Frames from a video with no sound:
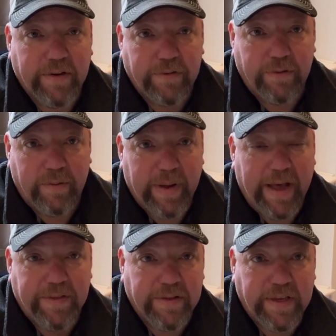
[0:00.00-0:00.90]
I'll do the
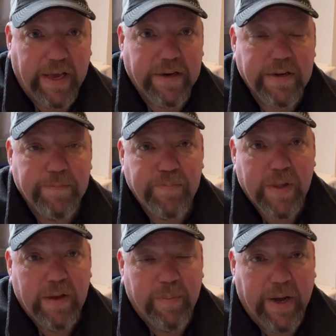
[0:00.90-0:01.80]
math at the end.
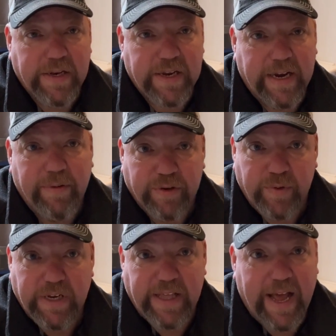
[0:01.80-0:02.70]
But anyways, we
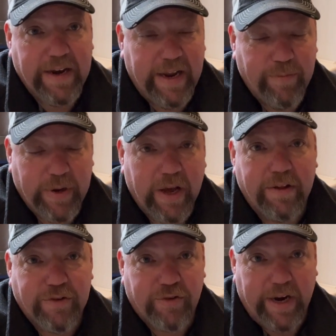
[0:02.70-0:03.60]
did that and we got
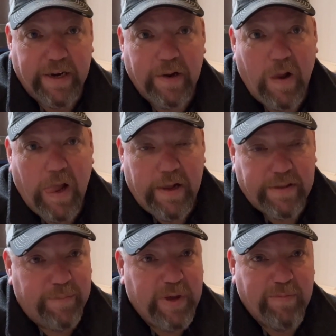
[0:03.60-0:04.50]
on the train.
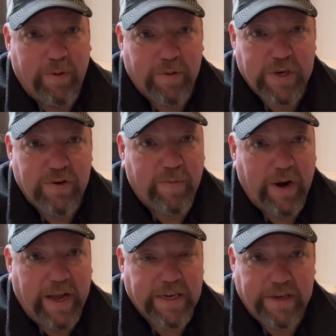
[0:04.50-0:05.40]
The people were super
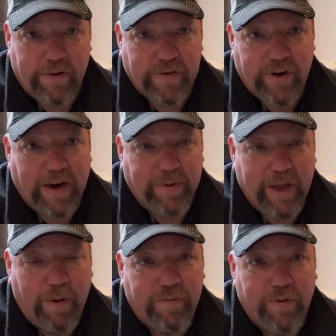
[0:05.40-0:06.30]
nice. They're trying to be
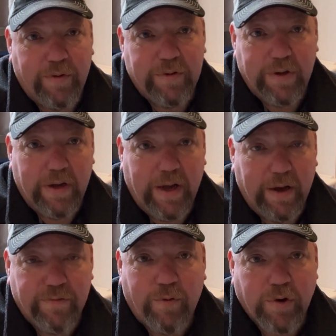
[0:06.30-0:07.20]
helpful.
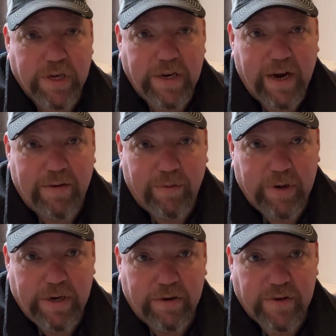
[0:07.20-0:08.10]
Unfortunately, not
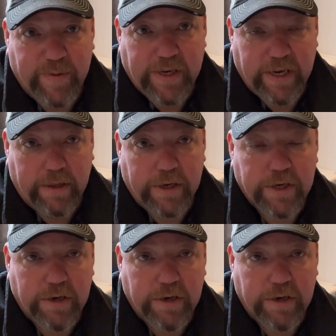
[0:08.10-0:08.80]
everyone here speaks English.